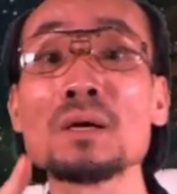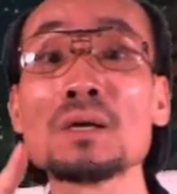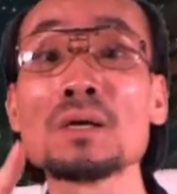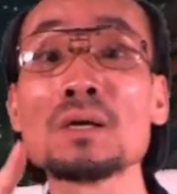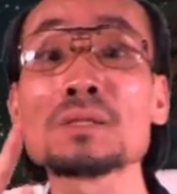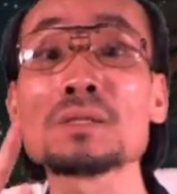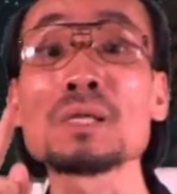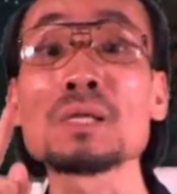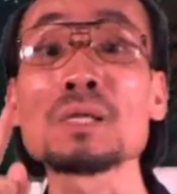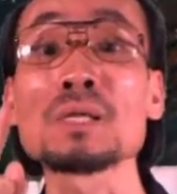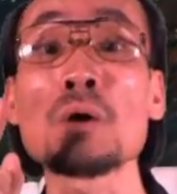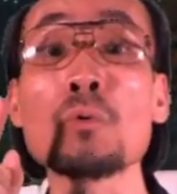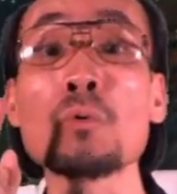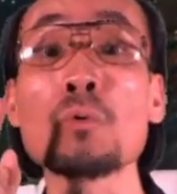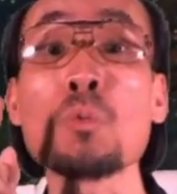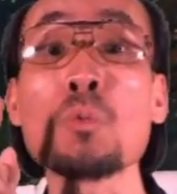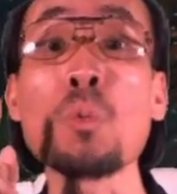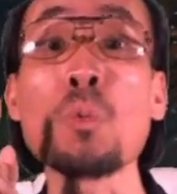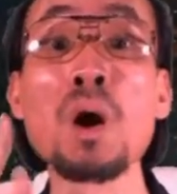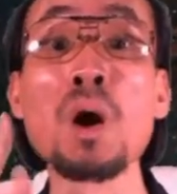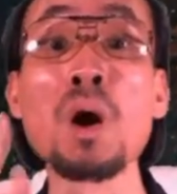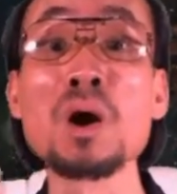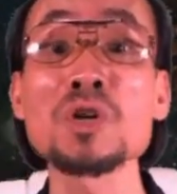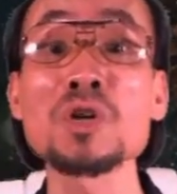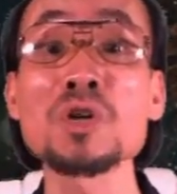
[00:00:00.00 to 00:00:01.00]
so
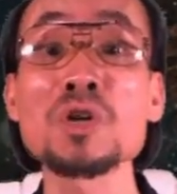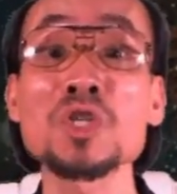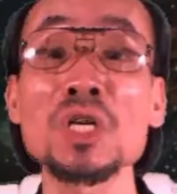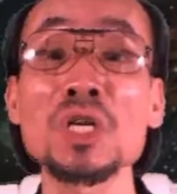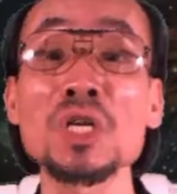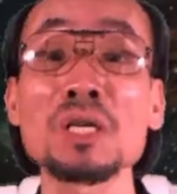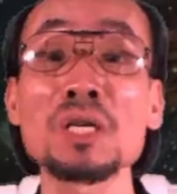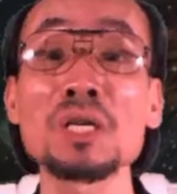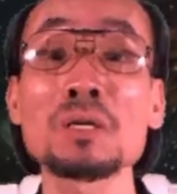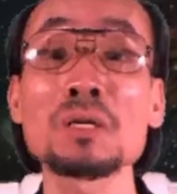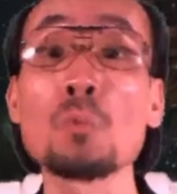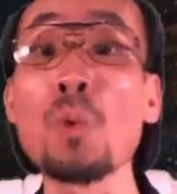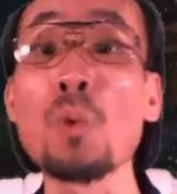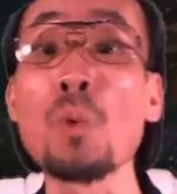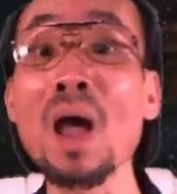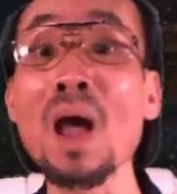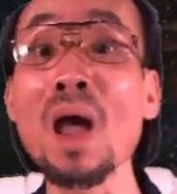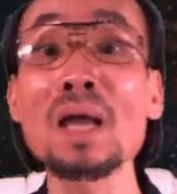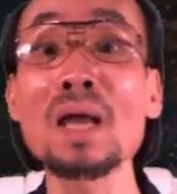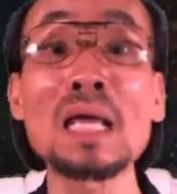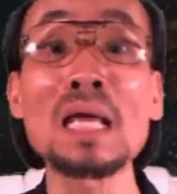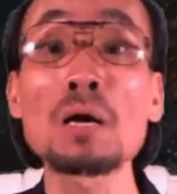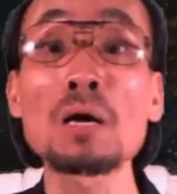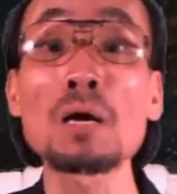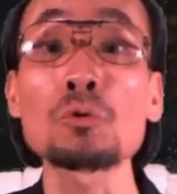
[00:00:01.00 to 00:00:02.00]
was she
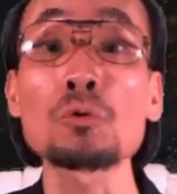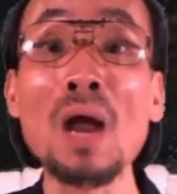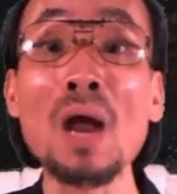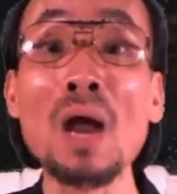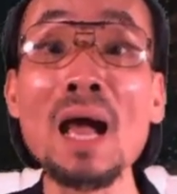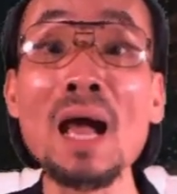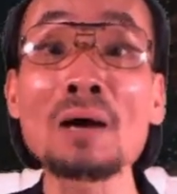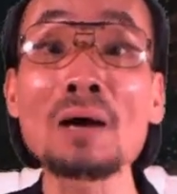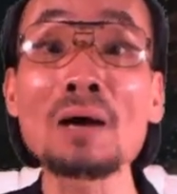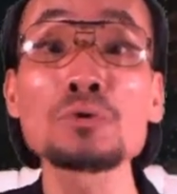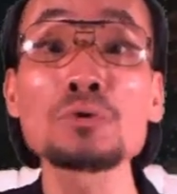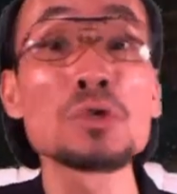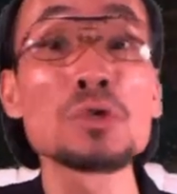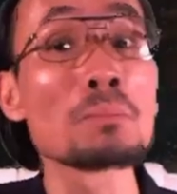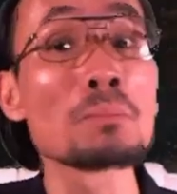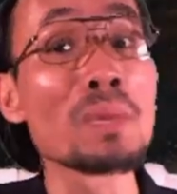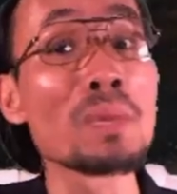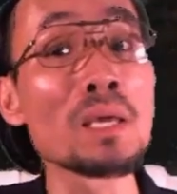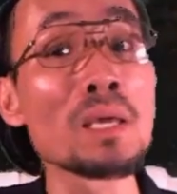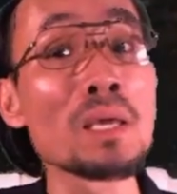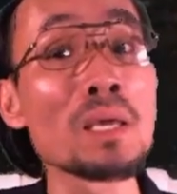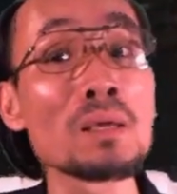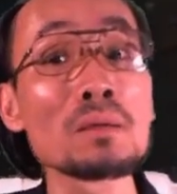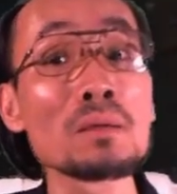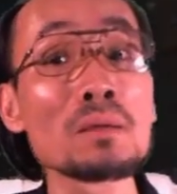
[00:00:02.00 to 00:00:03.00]
waiting around to
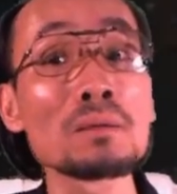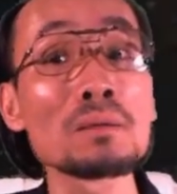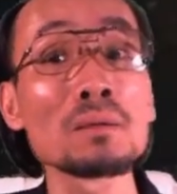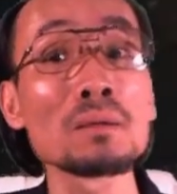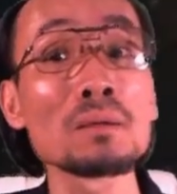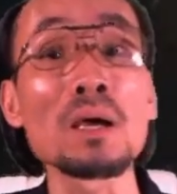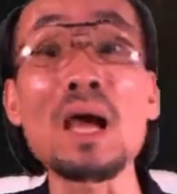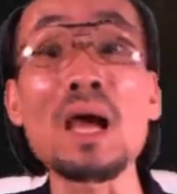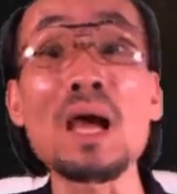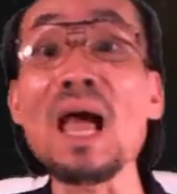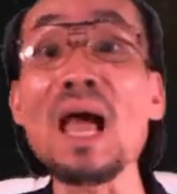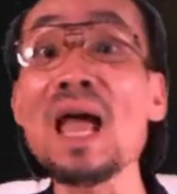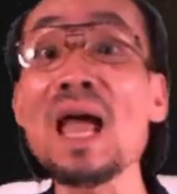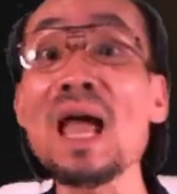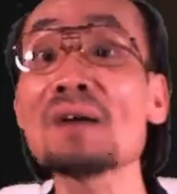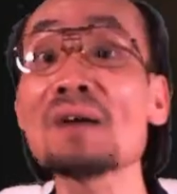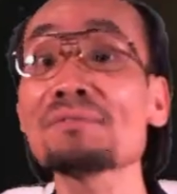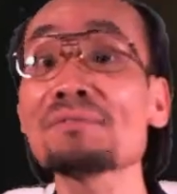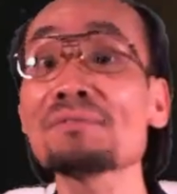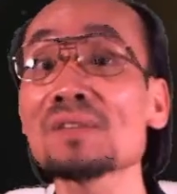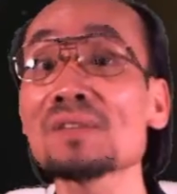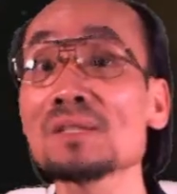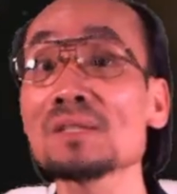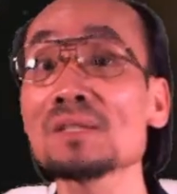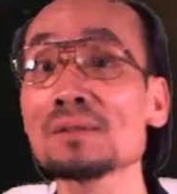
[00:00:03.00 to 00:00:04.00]
be
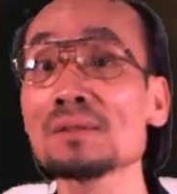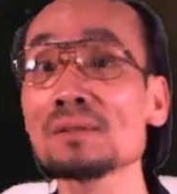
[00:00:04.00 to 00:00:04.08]
effed?